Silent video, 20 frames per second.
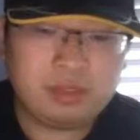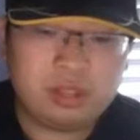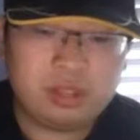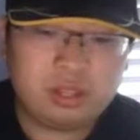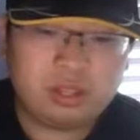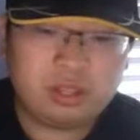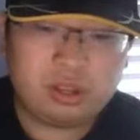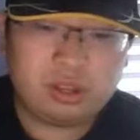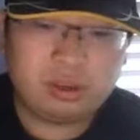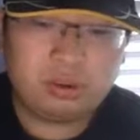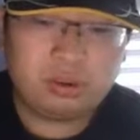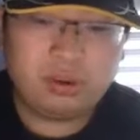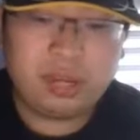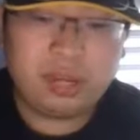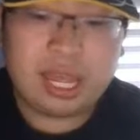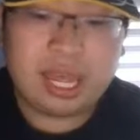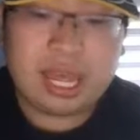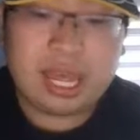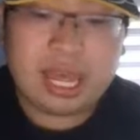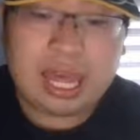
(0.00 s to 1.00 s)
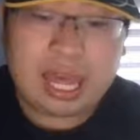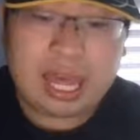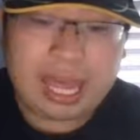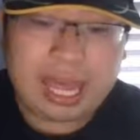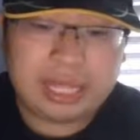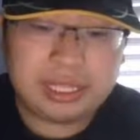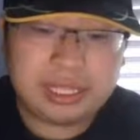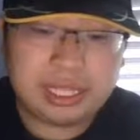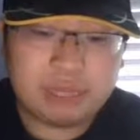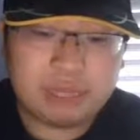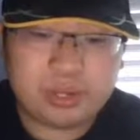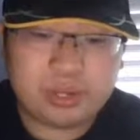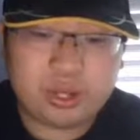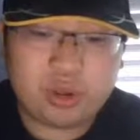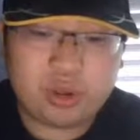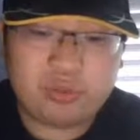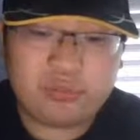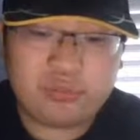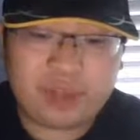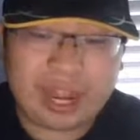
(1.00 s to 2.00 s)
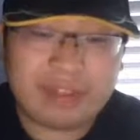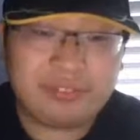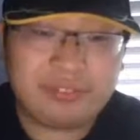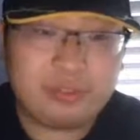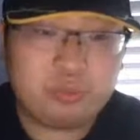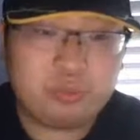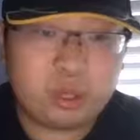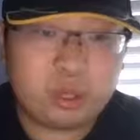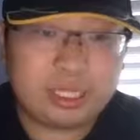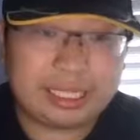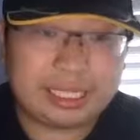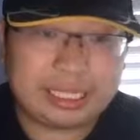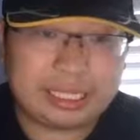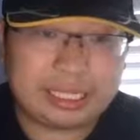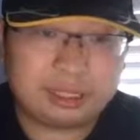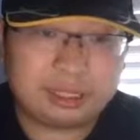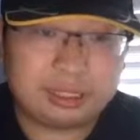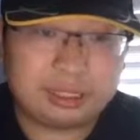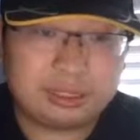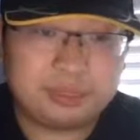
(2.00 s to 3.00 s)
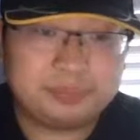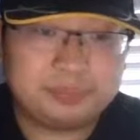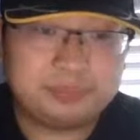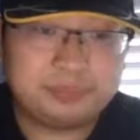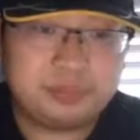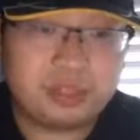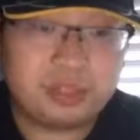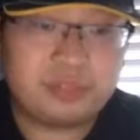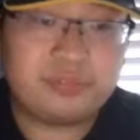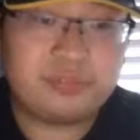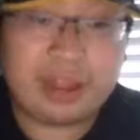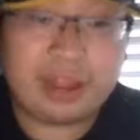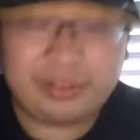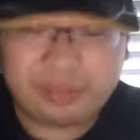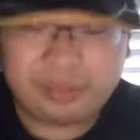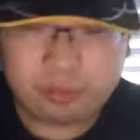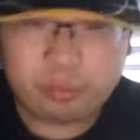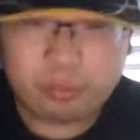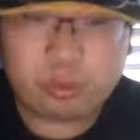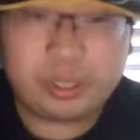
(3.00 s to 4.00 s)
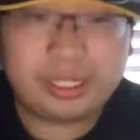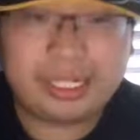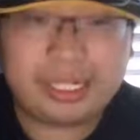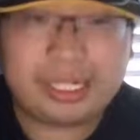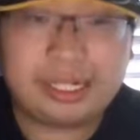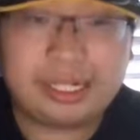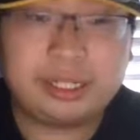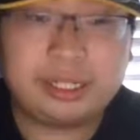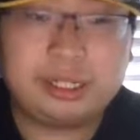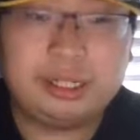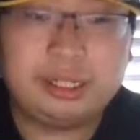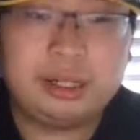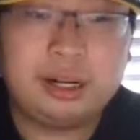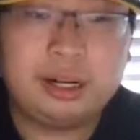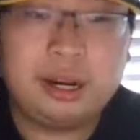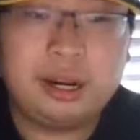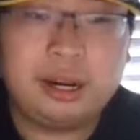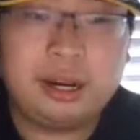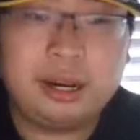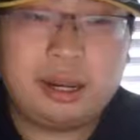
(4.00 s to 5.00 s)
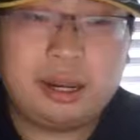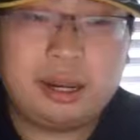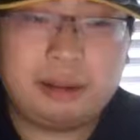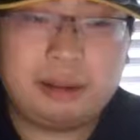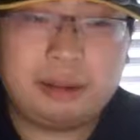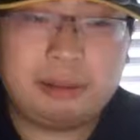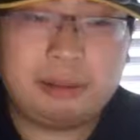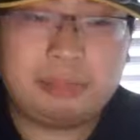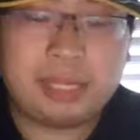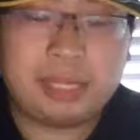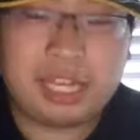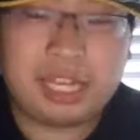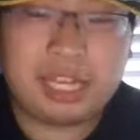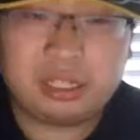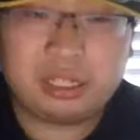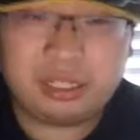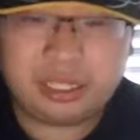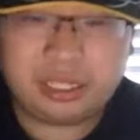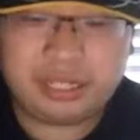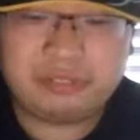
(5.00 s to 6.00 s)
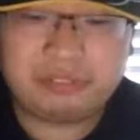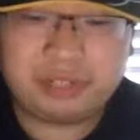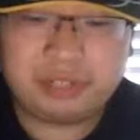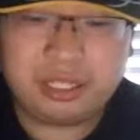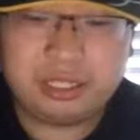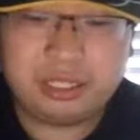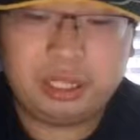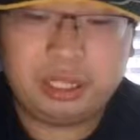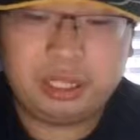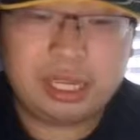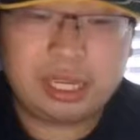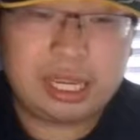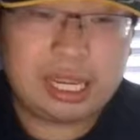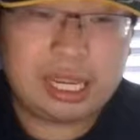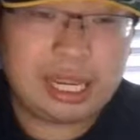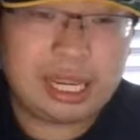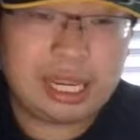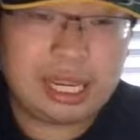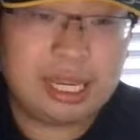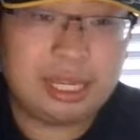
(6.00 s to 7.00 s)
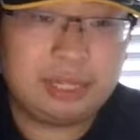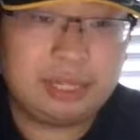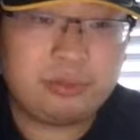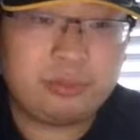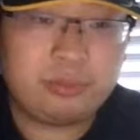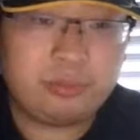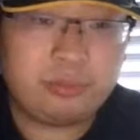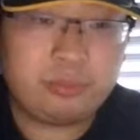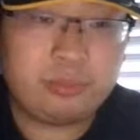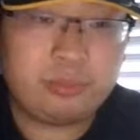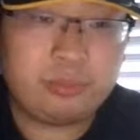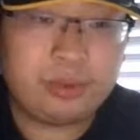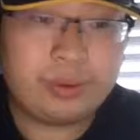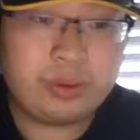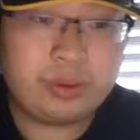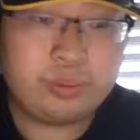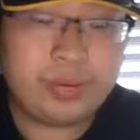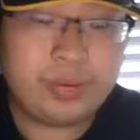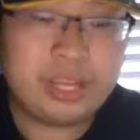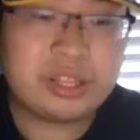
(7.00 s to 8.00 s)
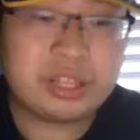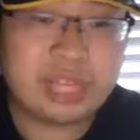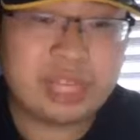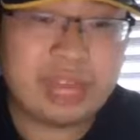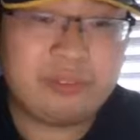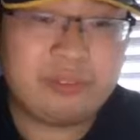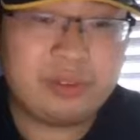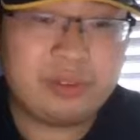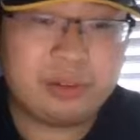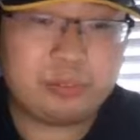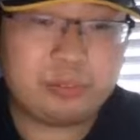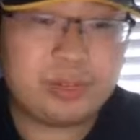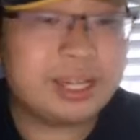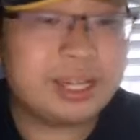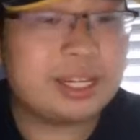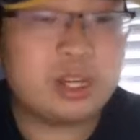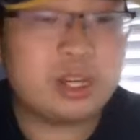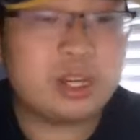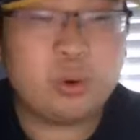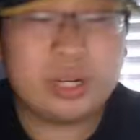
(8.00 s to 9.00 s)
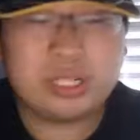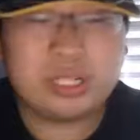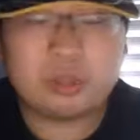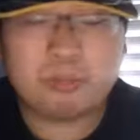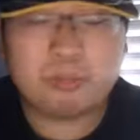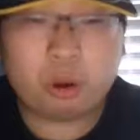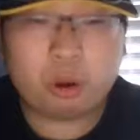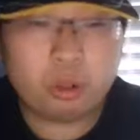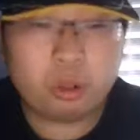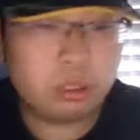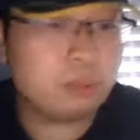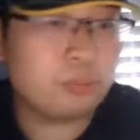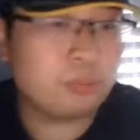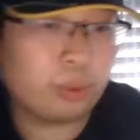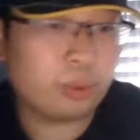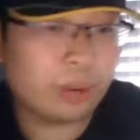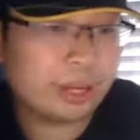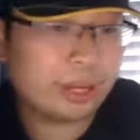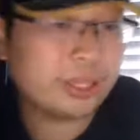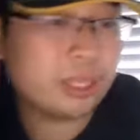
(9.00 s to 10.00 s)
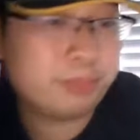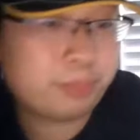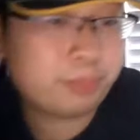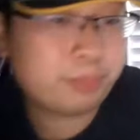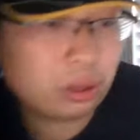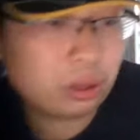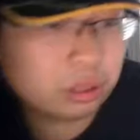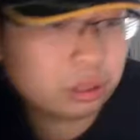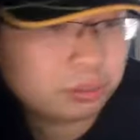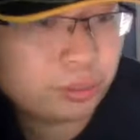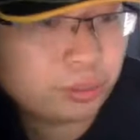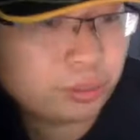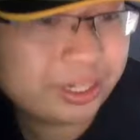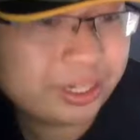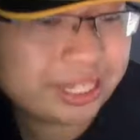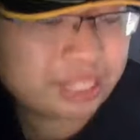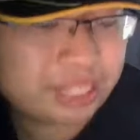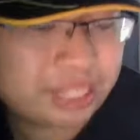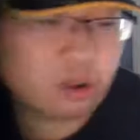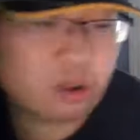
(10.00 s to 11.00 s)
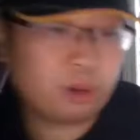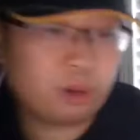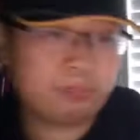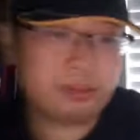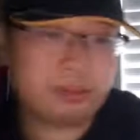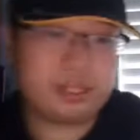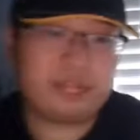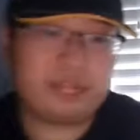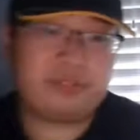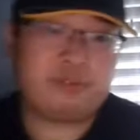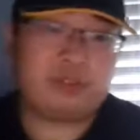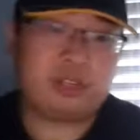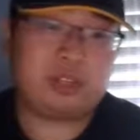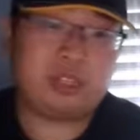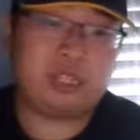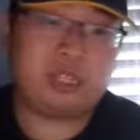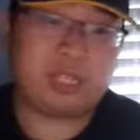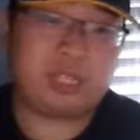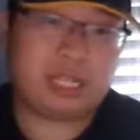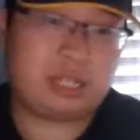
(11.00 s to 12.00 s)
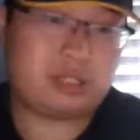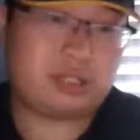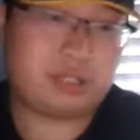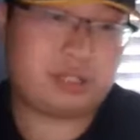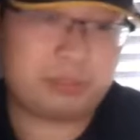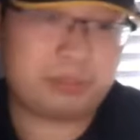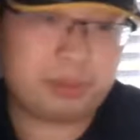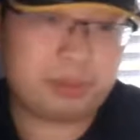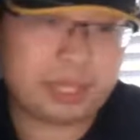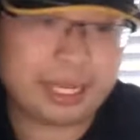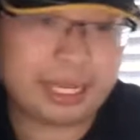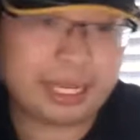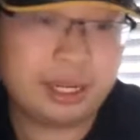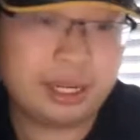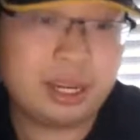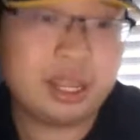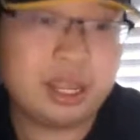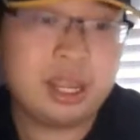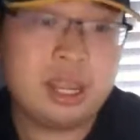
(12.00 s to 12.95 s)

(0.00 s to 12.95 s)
So I think we go 5-1 here. 5-1 here against Cleveland. And week 7, we go into Baltimore. I think Baltimore is a hard place for the Steelers to play.